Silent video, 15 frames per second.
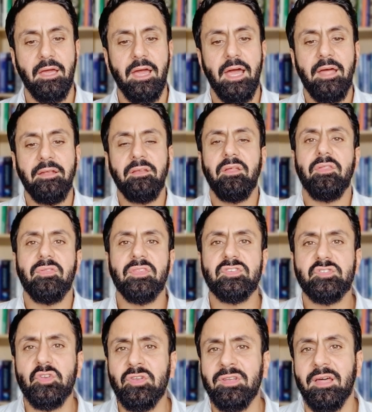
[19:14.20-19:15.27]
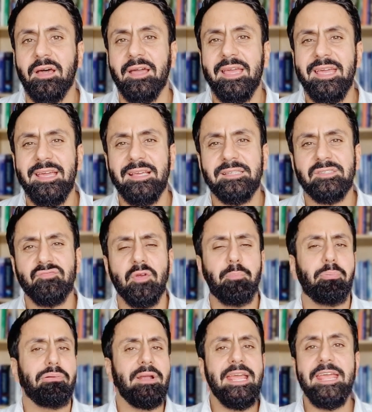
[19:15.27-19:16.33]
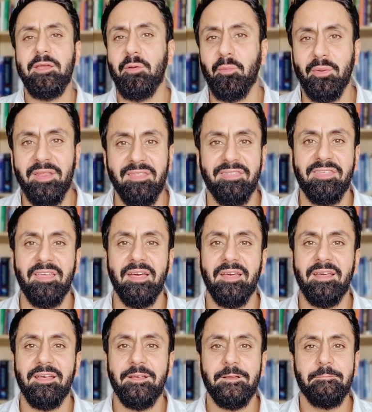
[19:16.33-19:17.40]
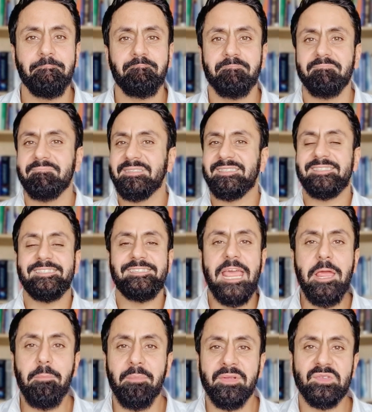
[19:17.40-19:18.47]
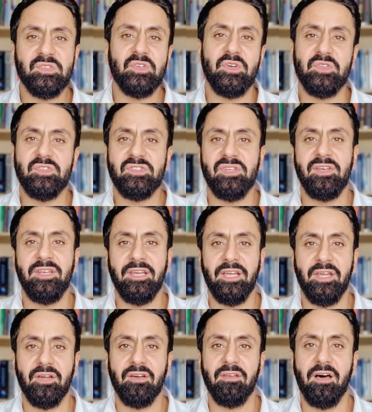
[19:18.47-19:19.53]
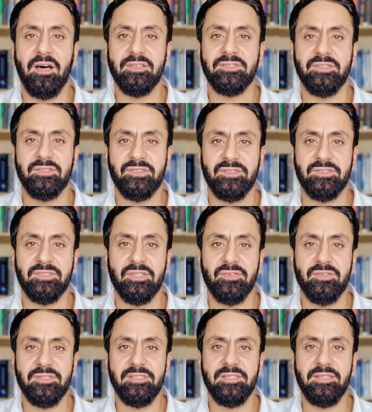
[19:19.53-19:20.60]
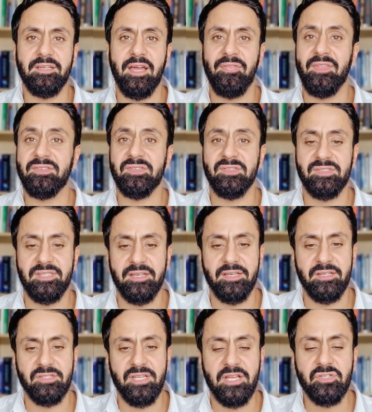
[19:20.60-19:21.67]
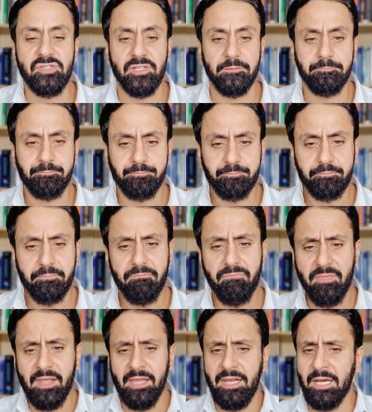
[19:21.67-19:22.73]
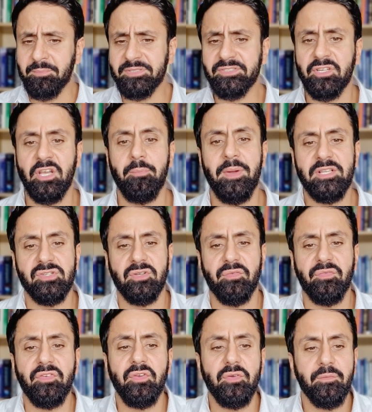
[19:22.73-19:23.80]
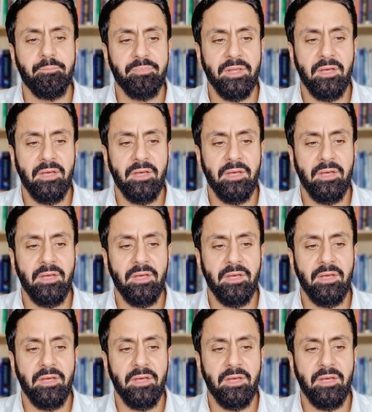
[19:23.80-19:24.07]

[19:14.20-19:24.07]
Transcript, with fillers: And the Sunnah is replete with statements concerning ikhlas and sincerity and the sincere intention. And I'm just going to mention a few.